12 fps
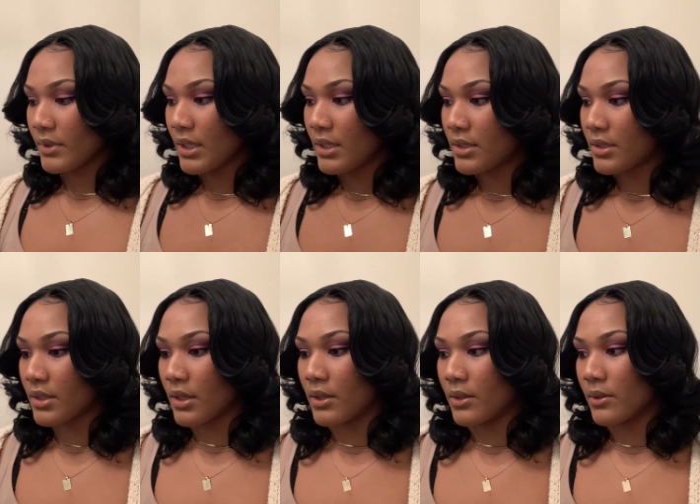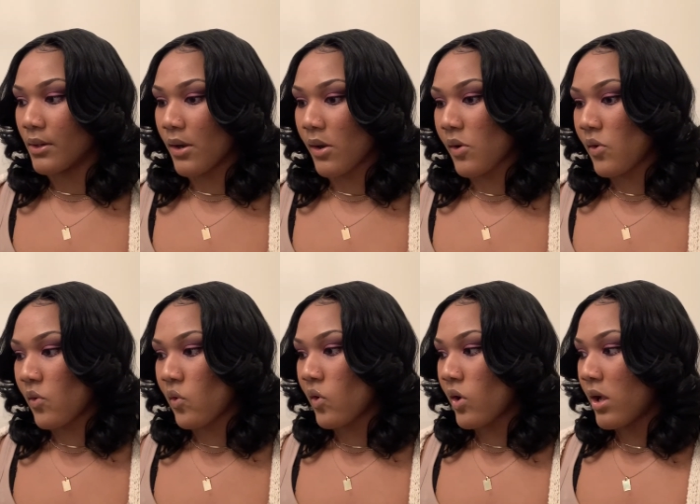So
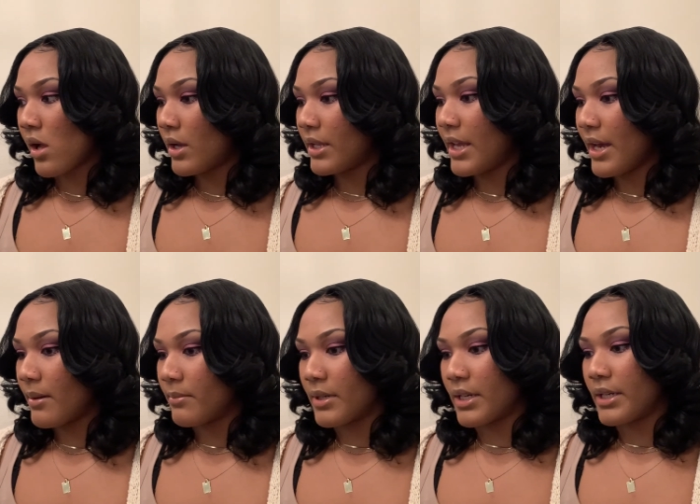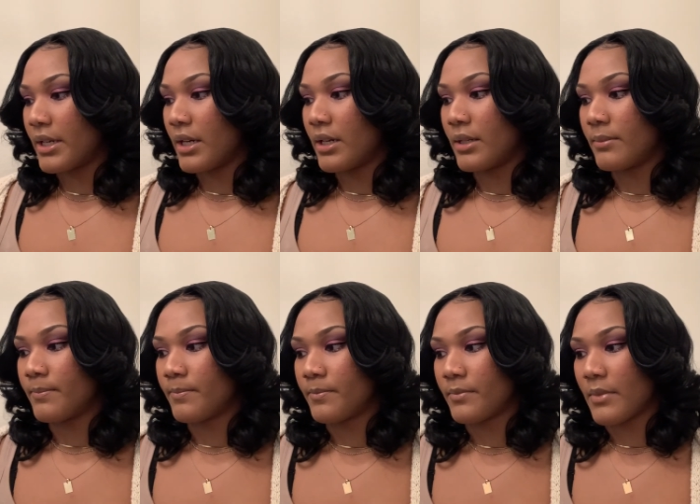yeah, but
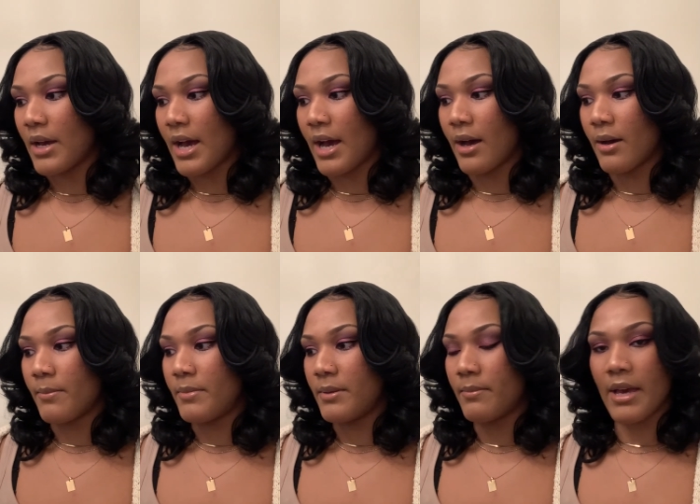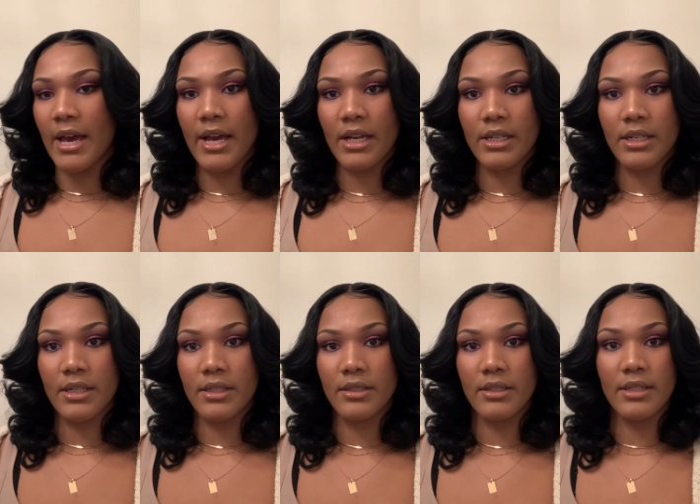I'll be back
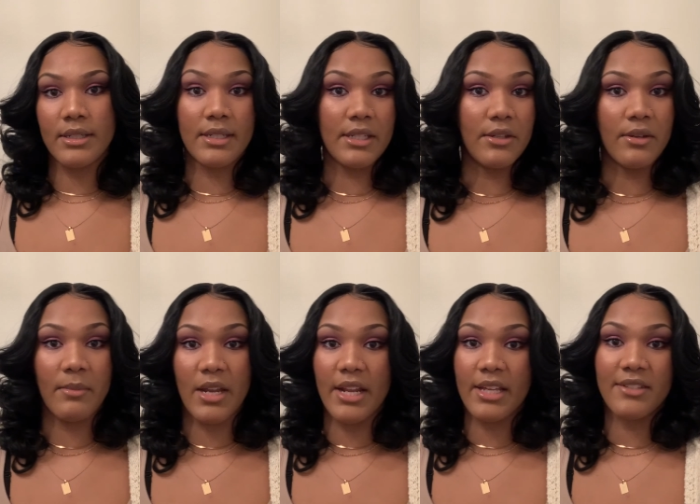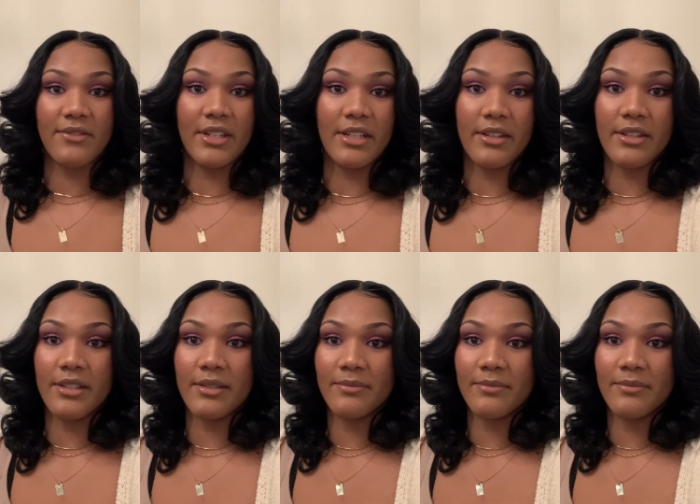and see you in my next video then.